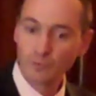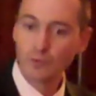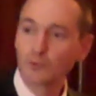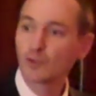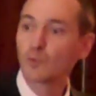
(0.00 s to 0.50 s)
the
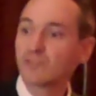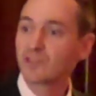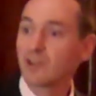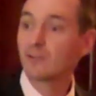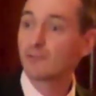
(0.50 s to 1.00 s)
bottle will
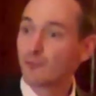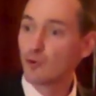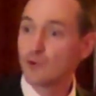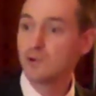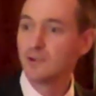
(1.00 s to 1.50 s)
stay
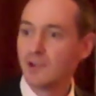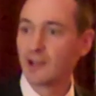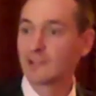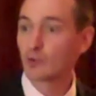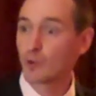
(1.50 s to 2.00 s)
full,
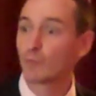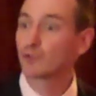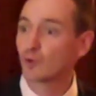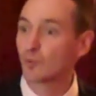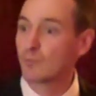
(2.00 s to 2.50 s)
and our
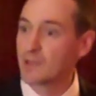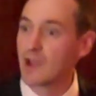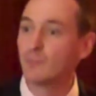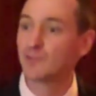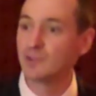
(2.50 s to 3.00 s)
bottle will be
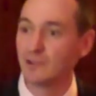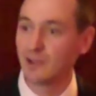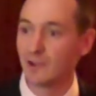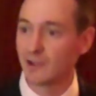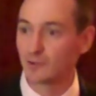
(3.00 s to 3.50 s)
empty,
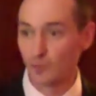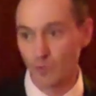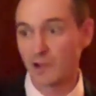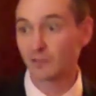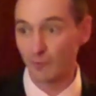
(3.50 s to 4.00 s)
and you
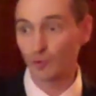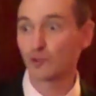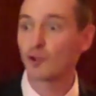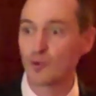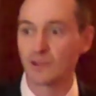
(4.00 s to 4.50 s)
will ask for
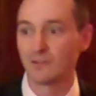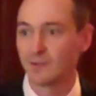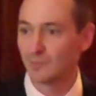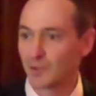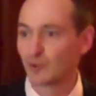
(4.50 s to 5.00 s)
another one.
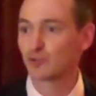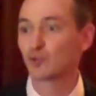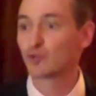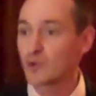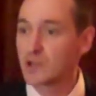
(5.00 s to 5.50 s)
Because you
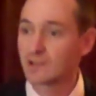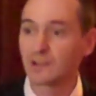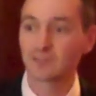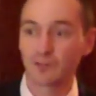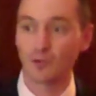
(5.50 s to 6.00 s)
drink,
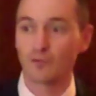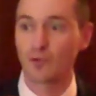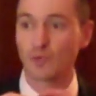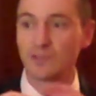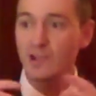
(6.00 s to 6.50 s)
it's
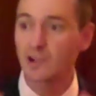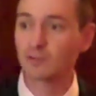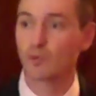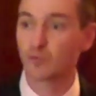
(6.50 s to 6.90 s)
very nice,